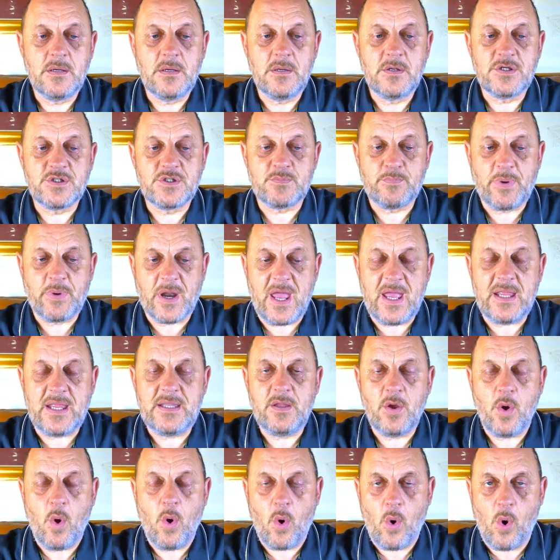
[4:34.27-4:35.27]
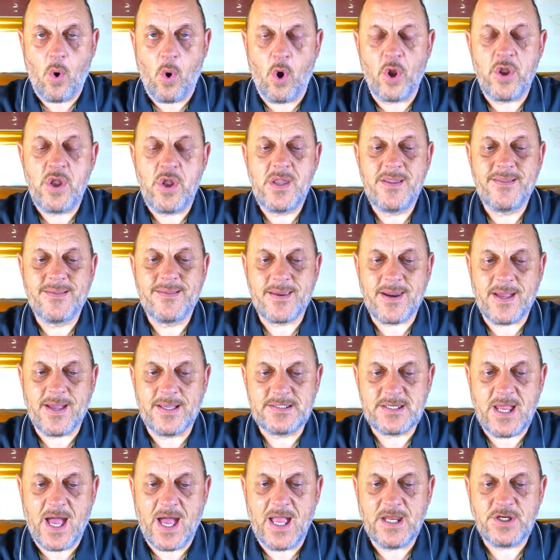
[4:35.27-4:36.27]
spread on
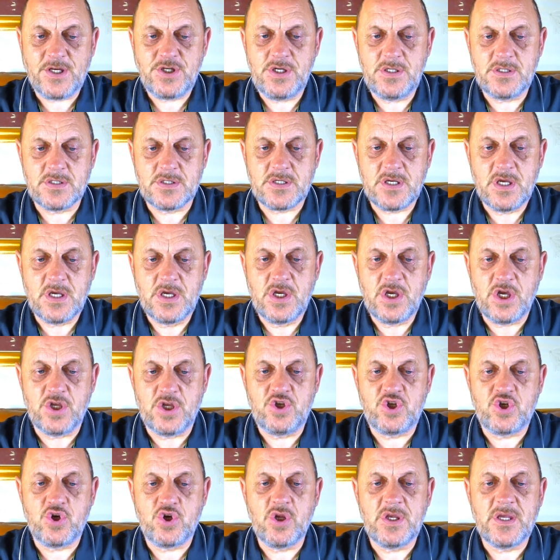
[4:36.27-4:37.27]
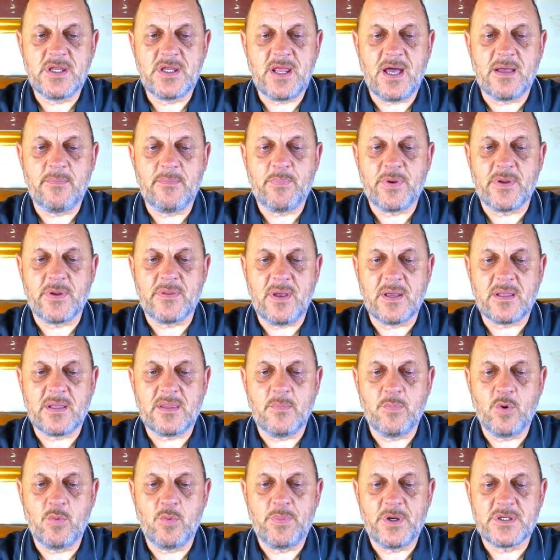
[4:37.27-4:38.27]
transactions, ensuring that
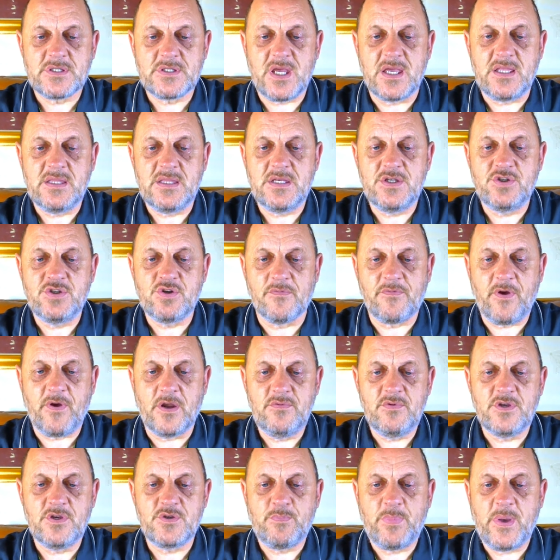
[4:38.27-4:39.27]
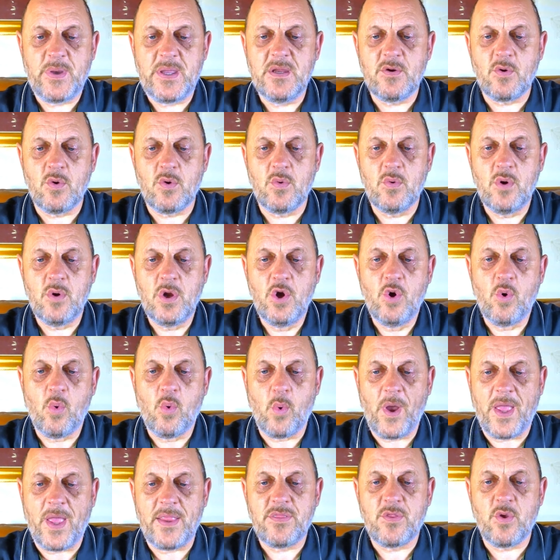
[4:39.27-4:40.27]
predictable percentage of UNRWA's payroll
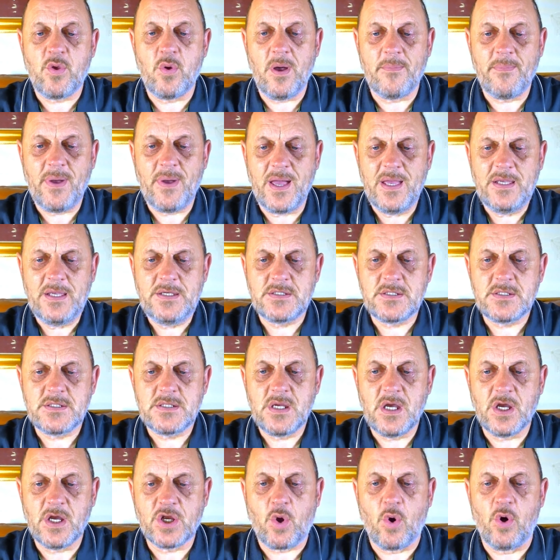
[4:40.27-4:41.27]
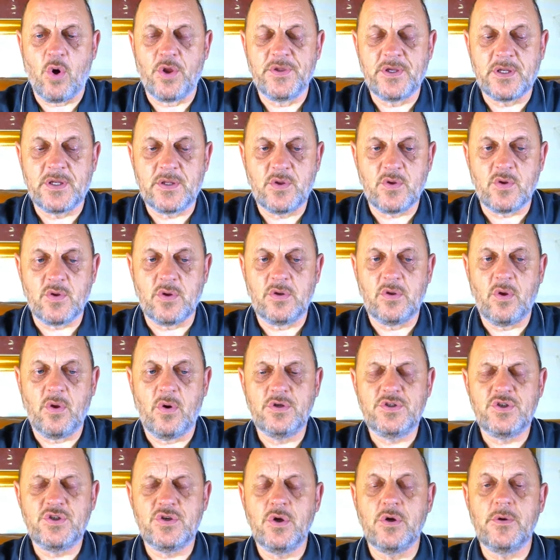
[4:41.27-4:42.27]
went to Hamas, according to the
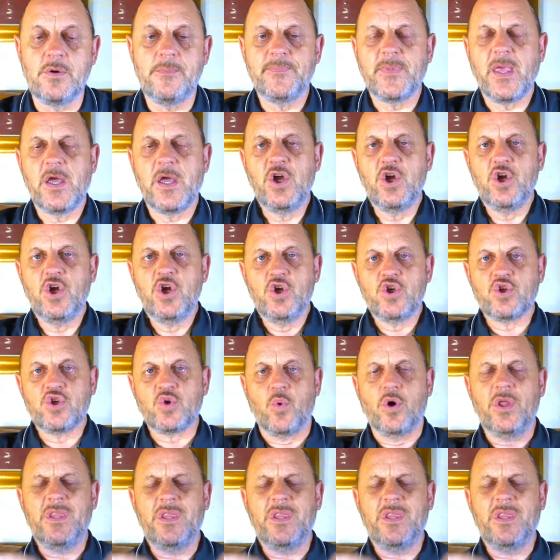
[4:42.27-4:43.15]
lawsuit. So what